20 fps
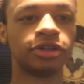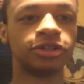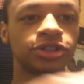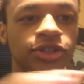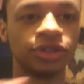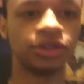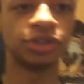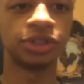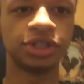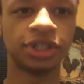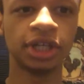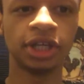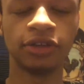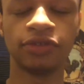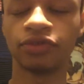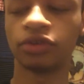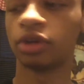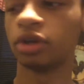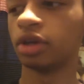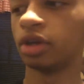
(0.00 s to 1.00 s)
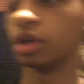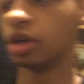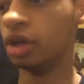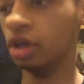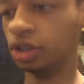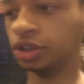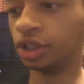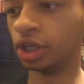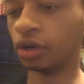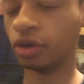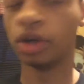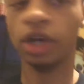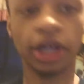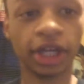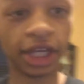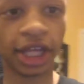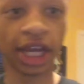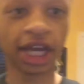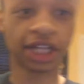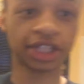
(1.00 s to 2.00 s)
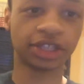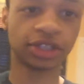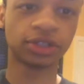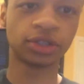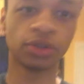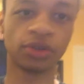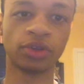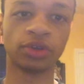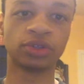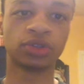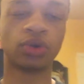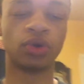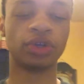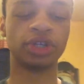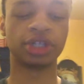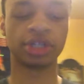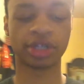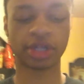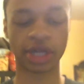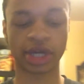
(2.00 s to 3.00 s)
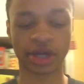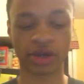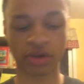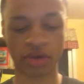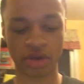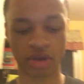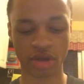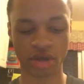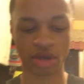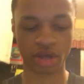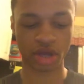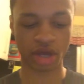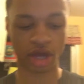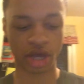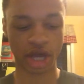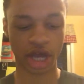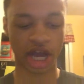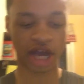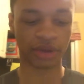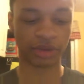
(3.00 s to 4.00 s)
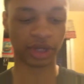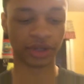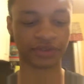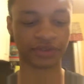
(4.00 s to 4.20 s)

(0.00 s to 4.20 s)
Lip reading: so you're safe. So get access to those courses now. I would